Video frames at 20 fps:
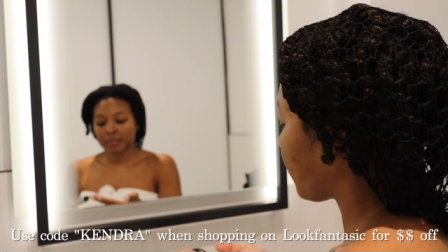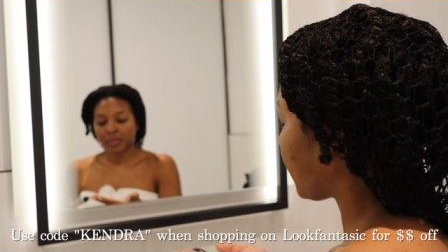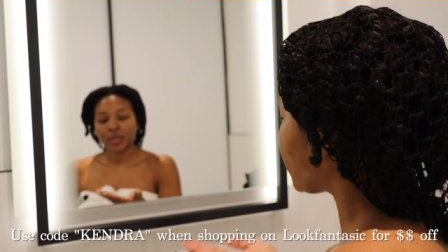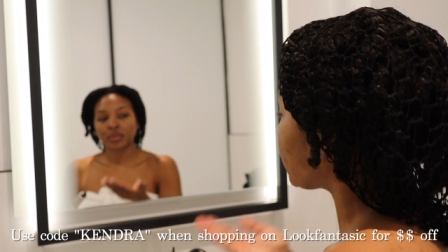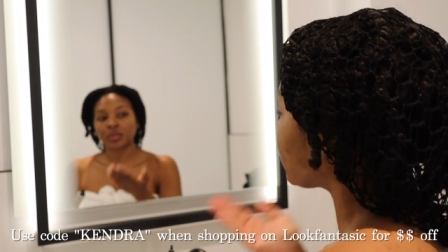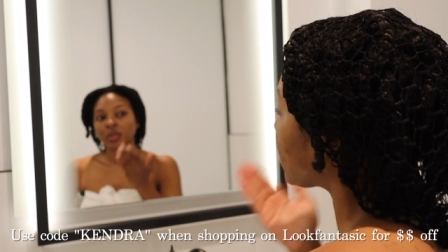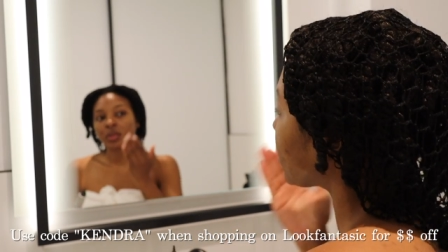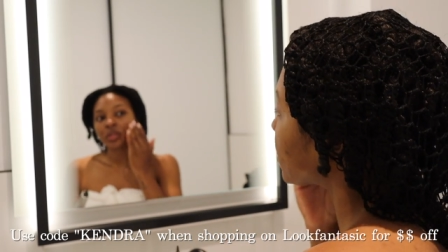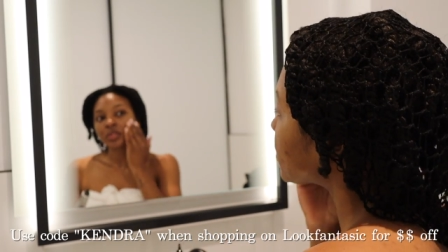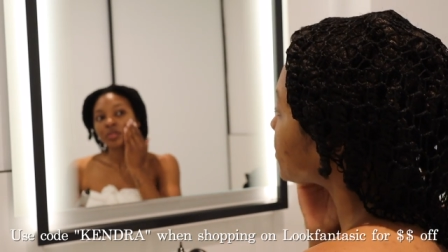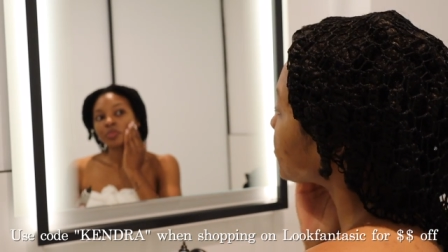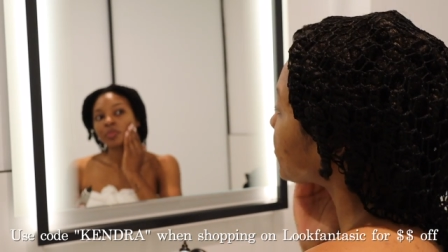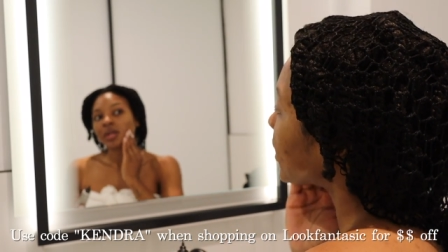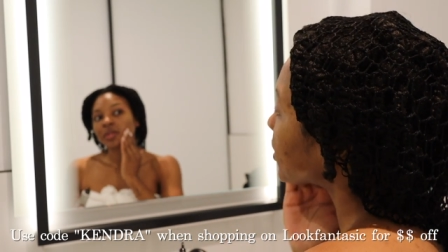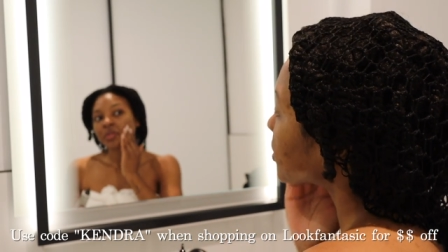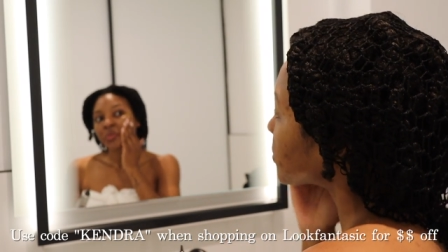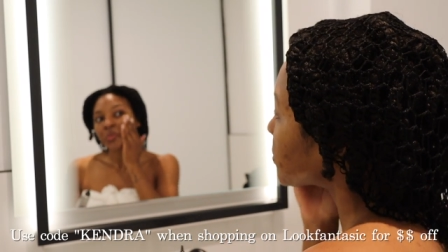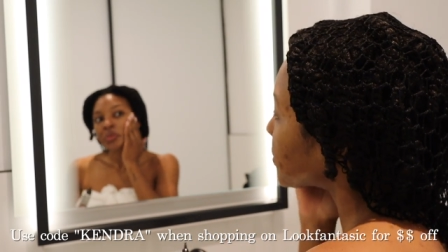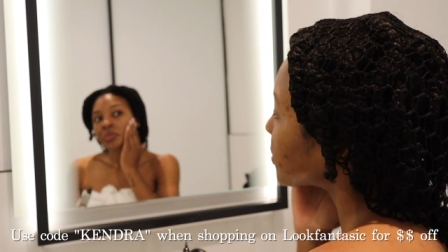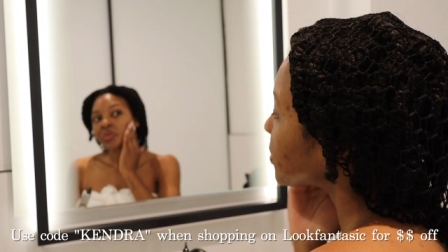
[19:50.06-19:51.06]
my dark
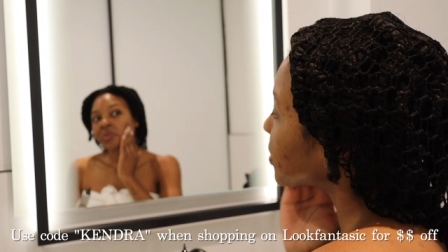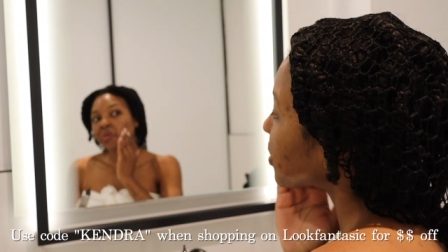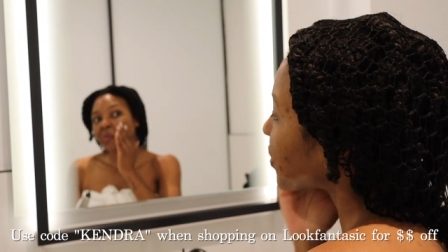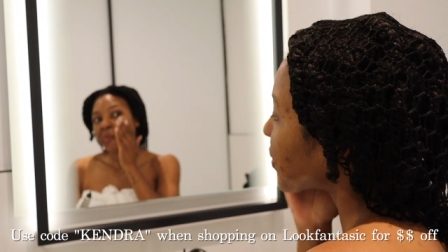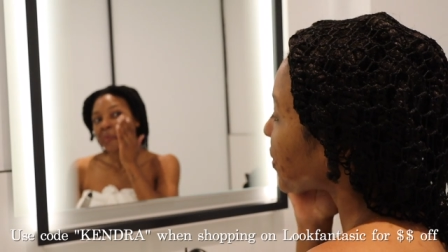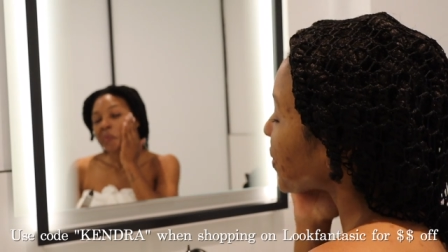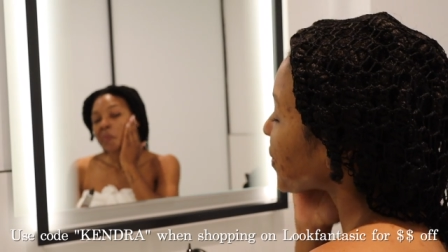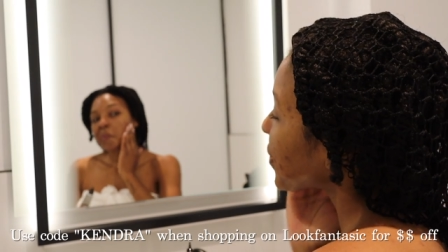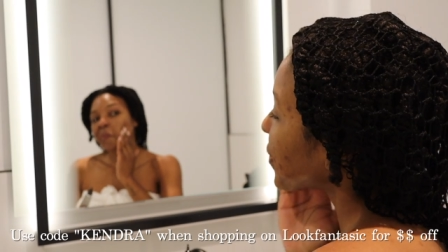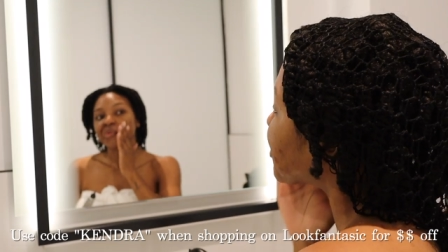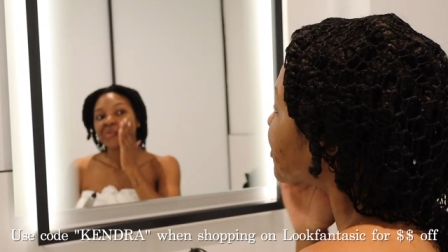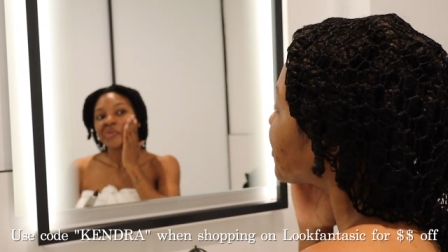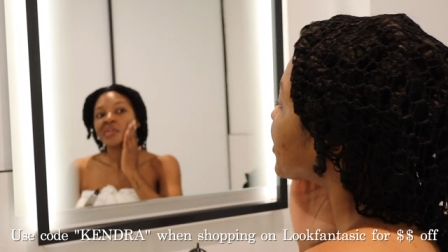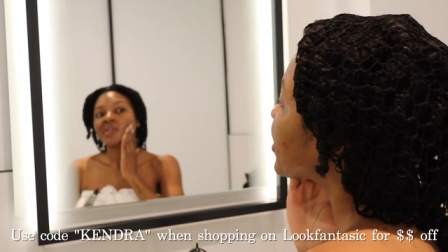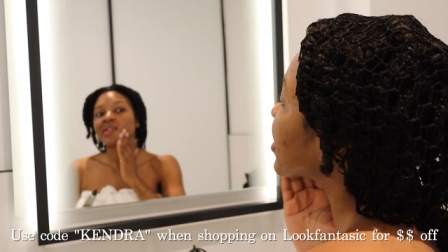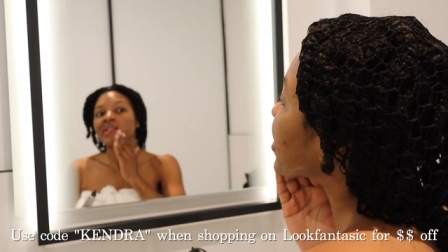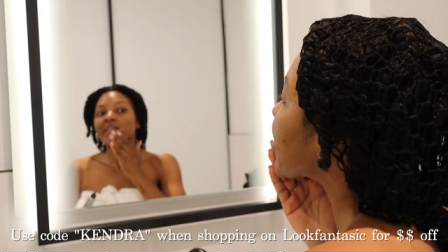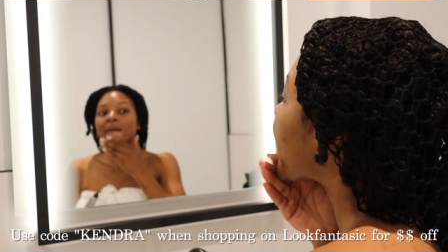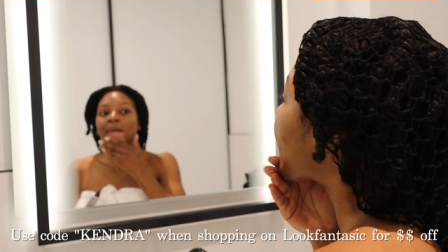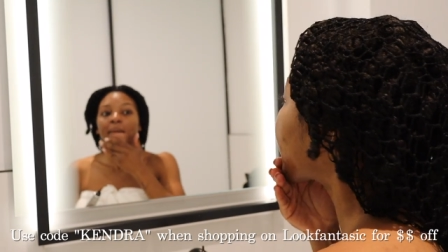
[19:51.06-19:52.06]
spots with it which
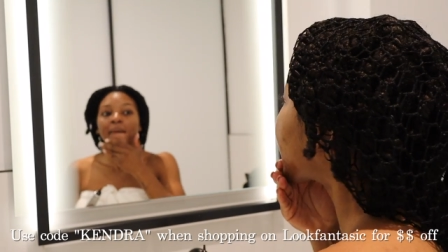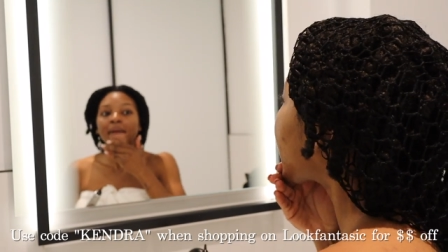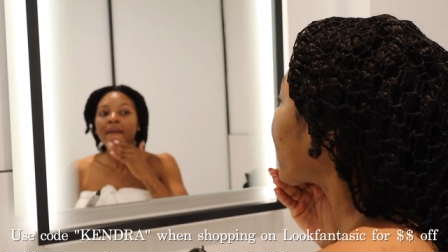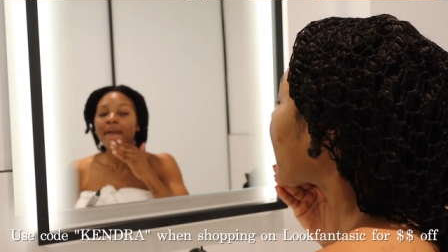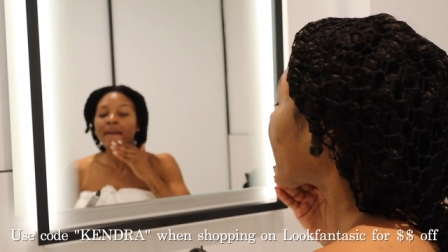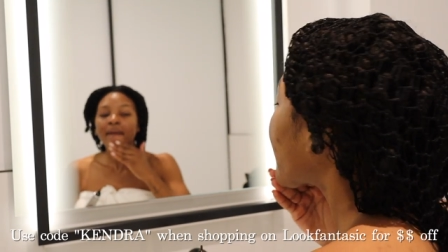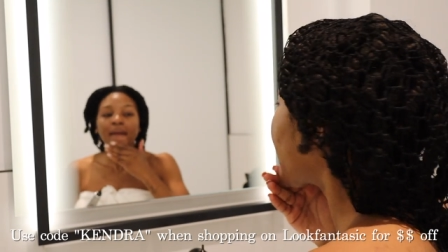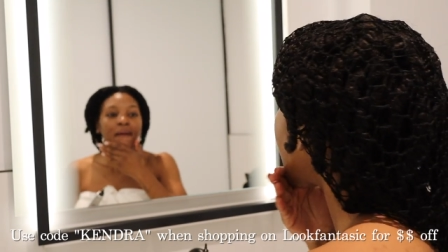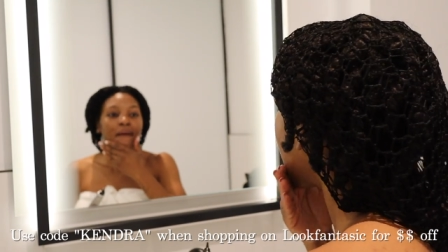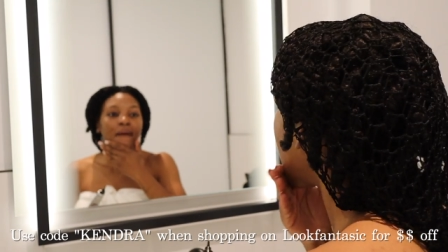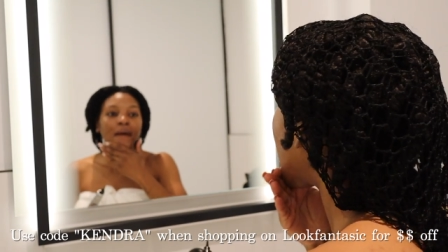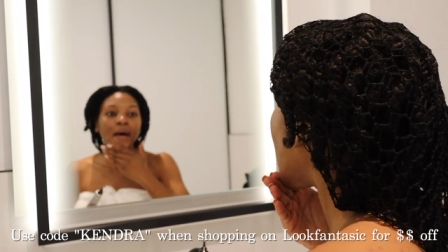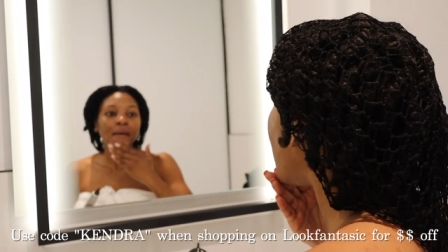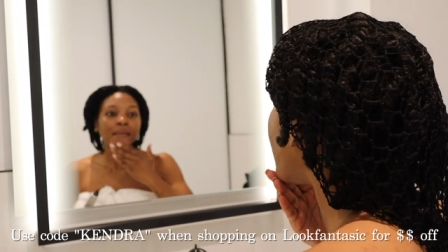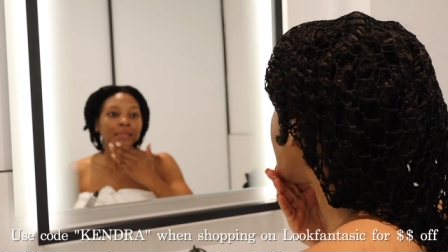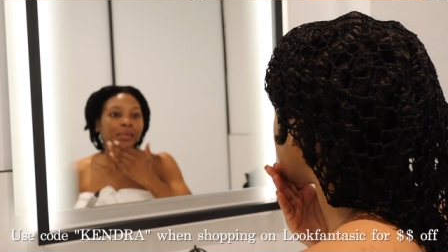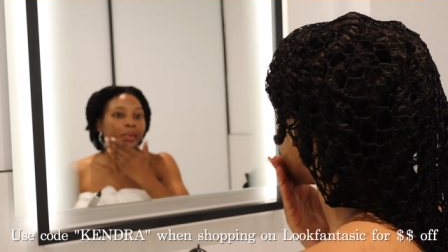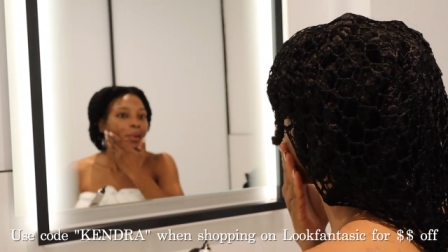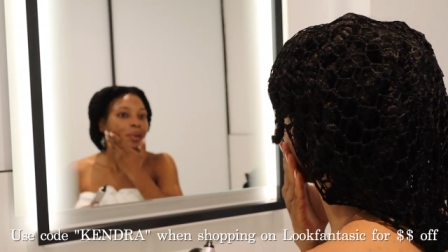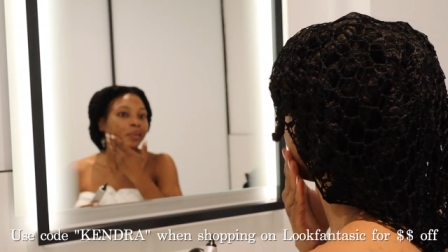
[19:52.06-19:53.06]
is low-key
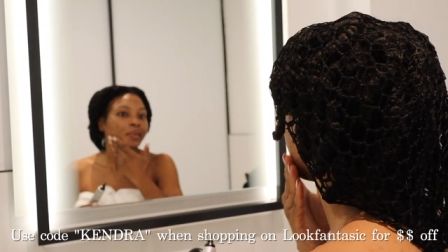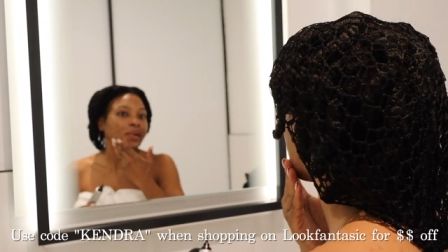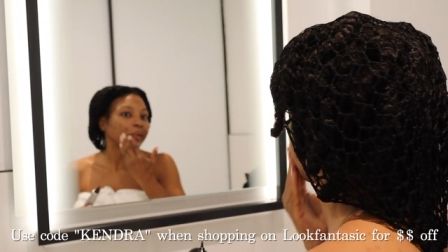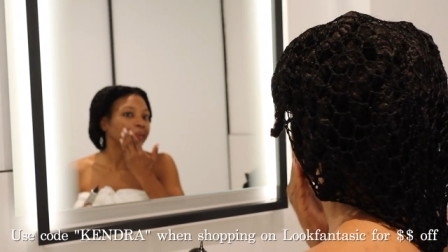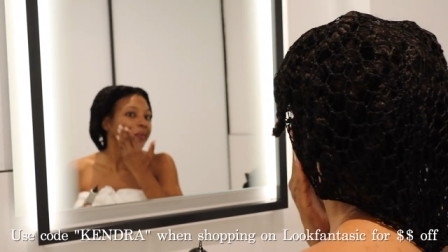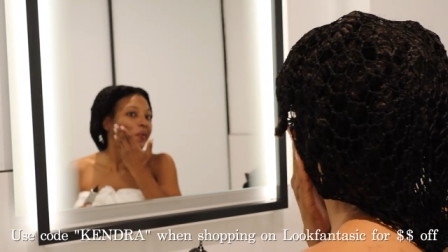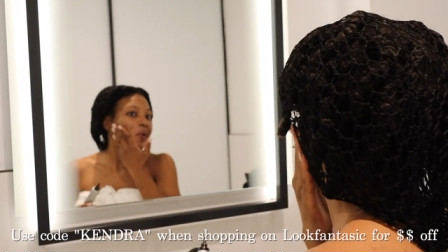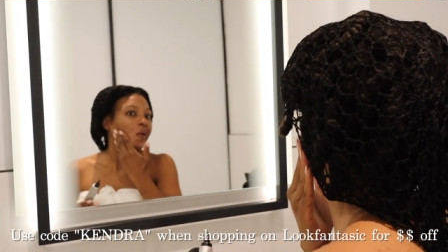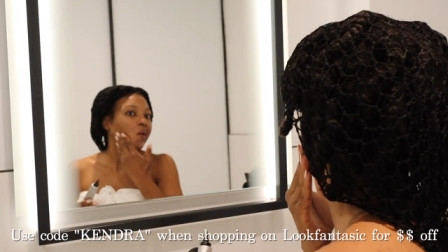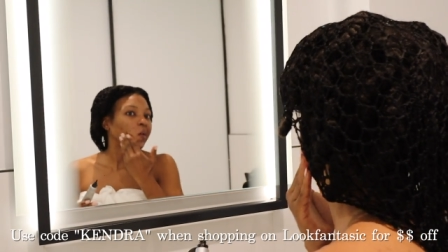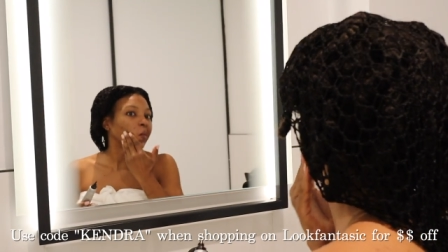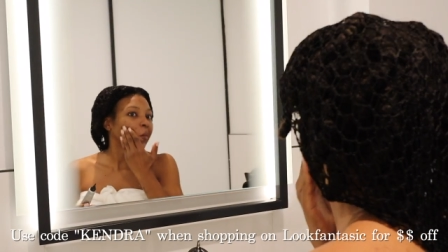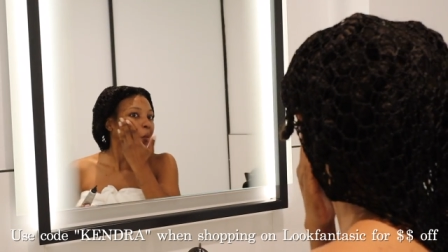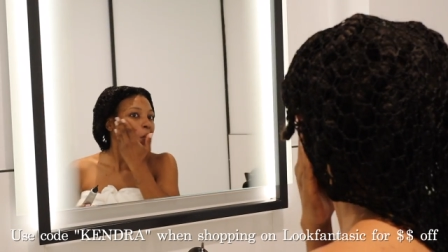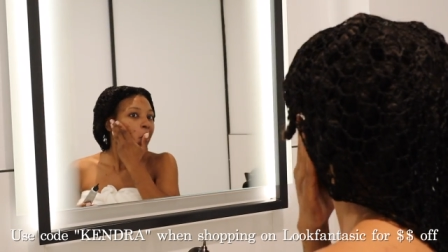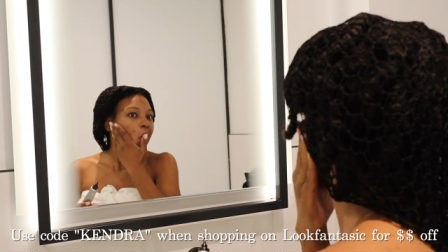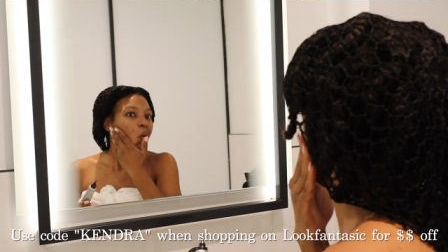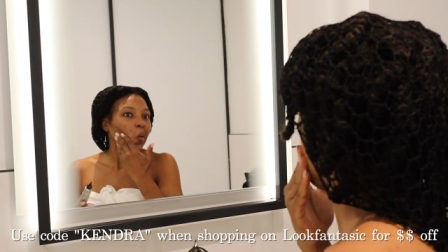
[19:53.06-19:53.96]
everywhere right now